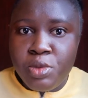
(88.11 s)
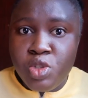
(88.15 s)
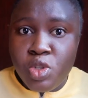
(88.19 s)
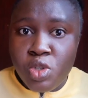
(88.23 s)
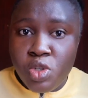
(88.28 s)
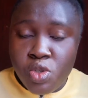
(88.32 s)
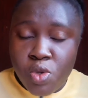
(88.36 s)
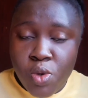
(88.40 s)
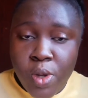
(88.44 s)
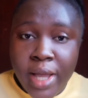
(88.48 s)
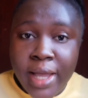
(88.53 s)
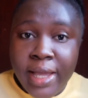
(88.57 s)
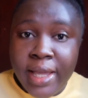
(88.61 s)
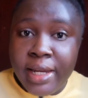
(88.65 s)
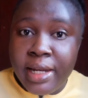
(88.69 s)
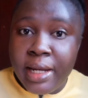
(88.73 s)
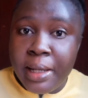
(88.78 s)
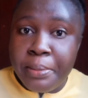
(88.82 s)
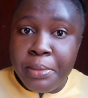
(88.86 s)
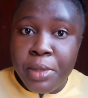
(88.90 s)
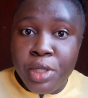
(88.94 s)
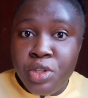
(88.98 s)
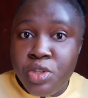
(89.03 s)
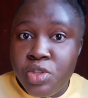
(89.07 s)
Just go ahead
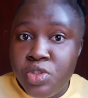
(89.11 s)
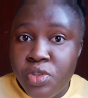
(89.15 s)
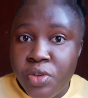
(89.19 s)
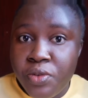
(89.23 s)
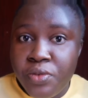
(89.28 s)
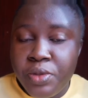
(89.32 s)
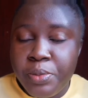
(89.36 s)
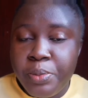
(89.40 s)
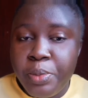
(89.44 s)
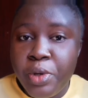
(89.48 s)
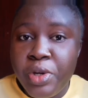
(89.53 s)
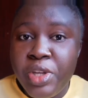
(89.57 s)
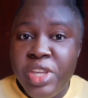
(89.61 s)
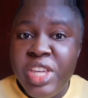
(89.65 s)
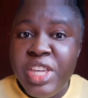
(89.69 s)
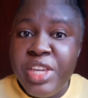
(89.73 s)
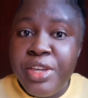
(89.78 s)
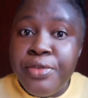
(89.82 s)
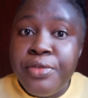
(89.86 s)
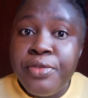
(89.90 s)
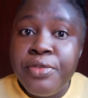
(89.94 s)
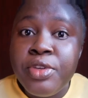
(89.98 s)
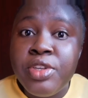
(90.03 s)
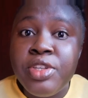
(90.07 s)
and make use of it. But
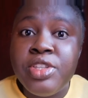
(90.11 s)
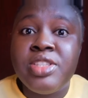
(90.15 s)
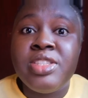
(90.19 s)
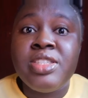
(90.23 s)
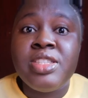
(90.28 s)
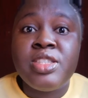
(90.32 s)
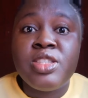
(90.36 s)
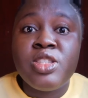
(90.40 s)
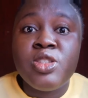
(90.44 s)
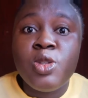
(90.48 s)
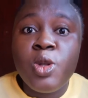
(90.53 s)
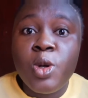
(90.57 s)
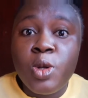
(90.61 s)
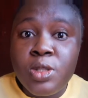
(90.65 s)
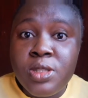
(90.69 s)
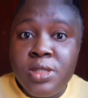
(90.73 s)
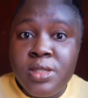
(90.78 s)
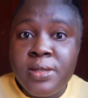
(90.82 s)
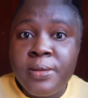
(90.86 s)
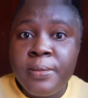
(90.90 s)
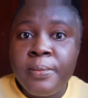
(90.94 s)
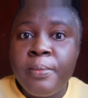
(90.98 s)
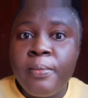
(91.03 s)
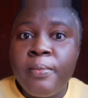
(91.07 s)
if it's not